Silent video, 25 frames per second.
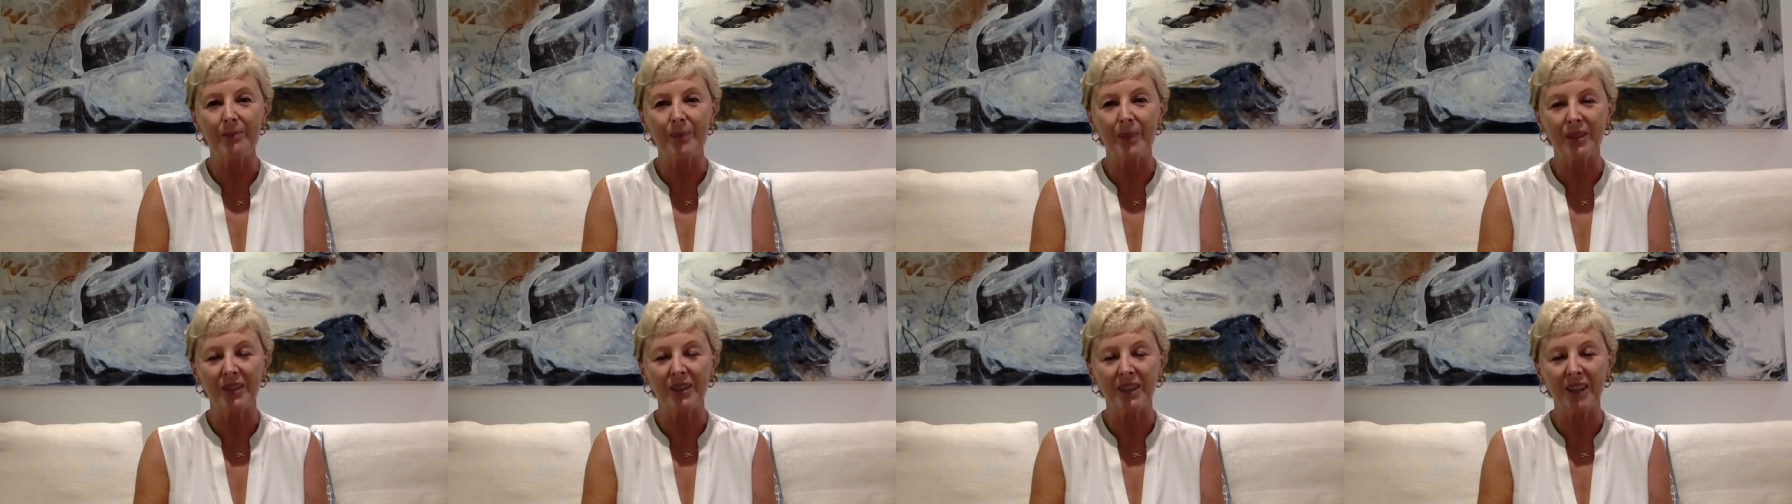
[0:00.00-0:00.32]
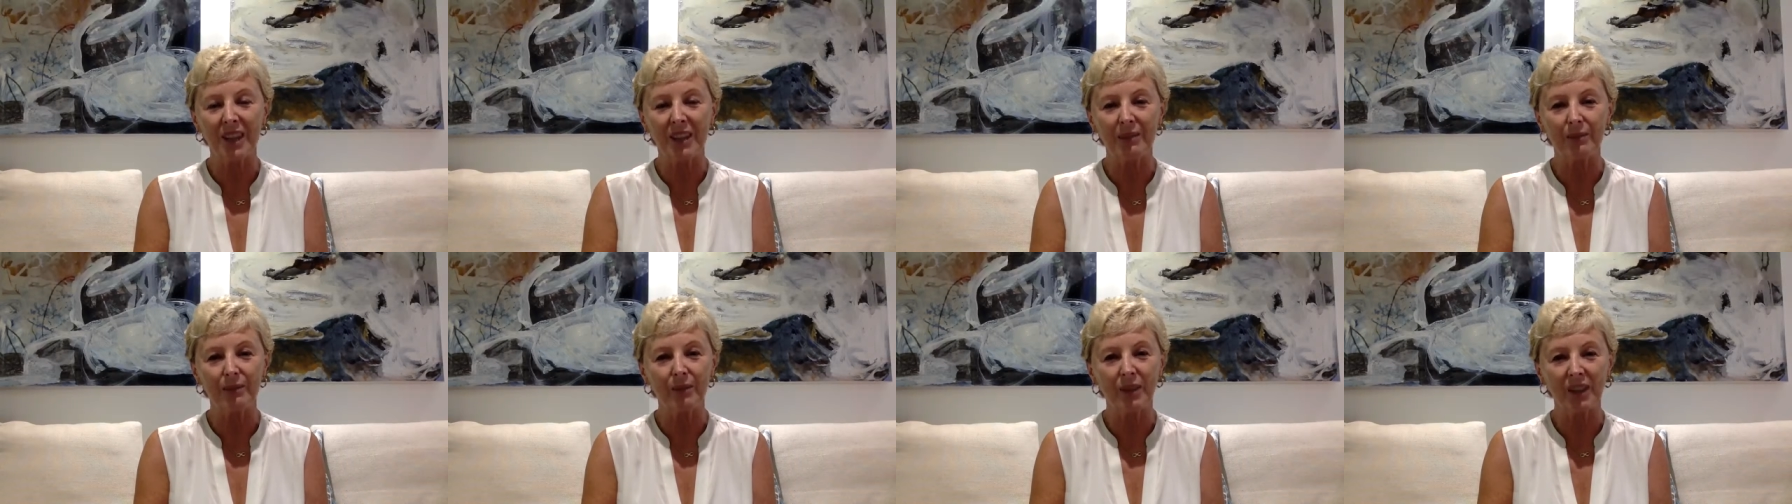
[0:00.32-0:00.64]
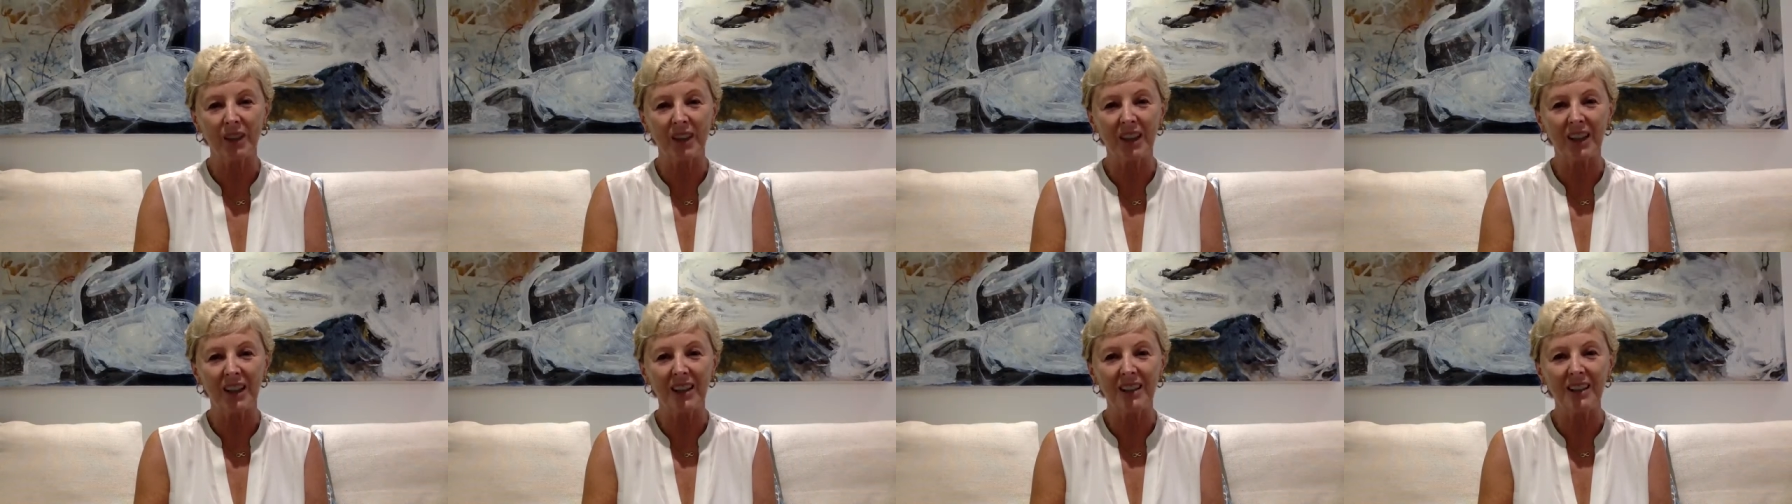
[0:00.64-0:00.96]
but they
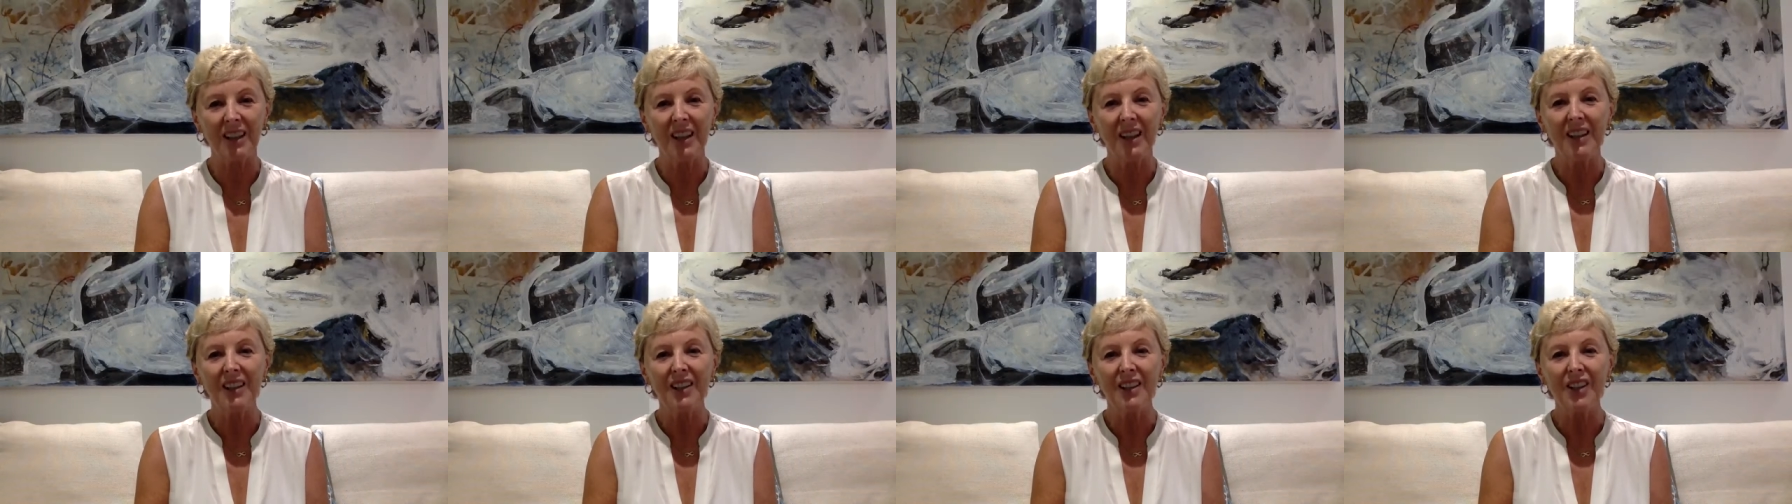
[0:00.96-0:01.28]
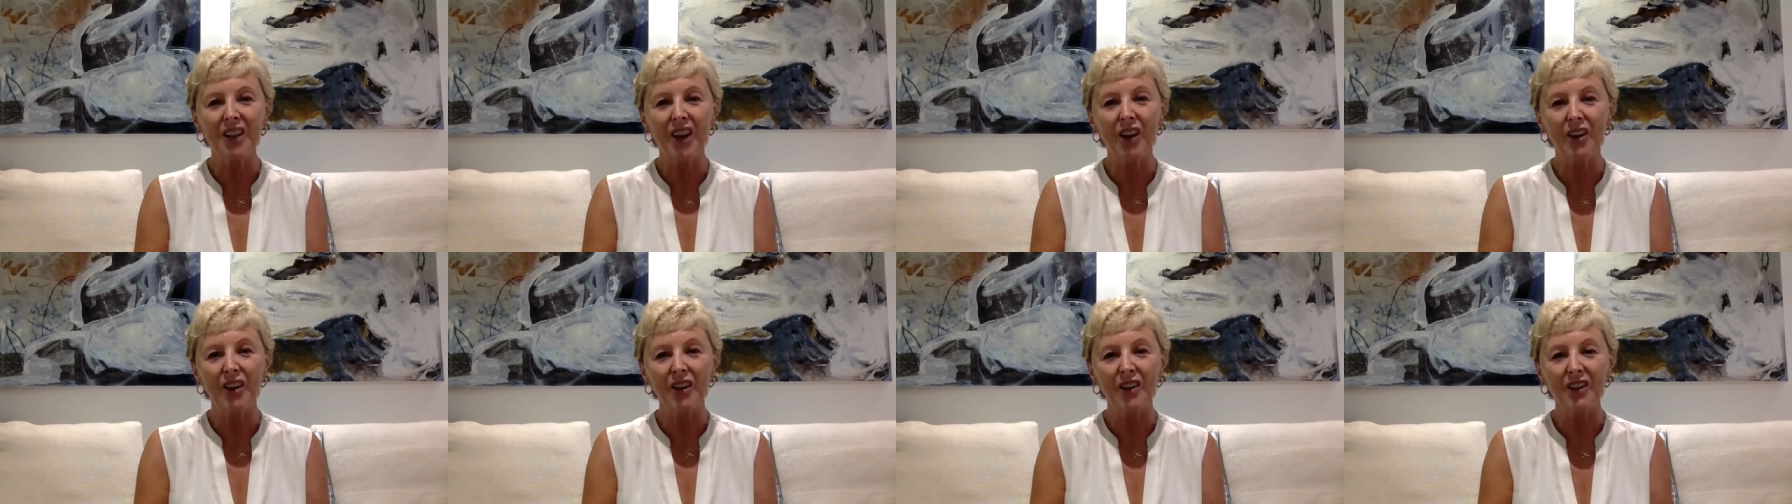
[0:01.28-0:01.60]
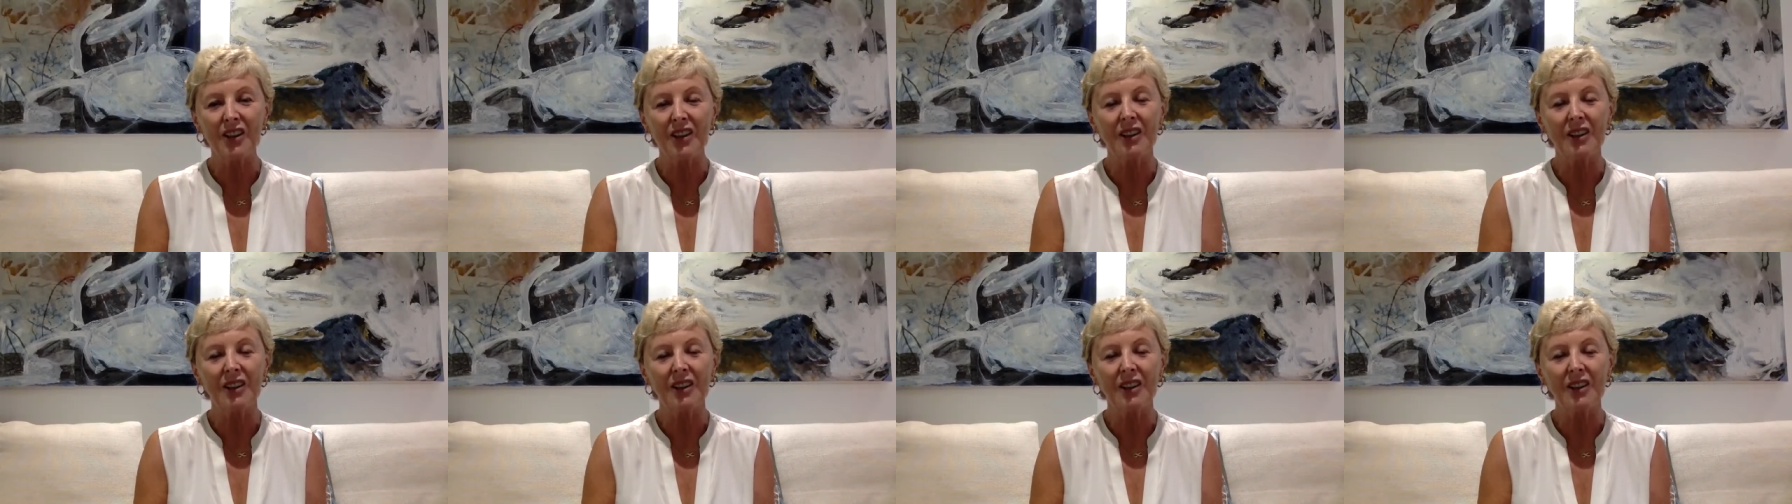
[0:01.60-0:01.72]
really don't.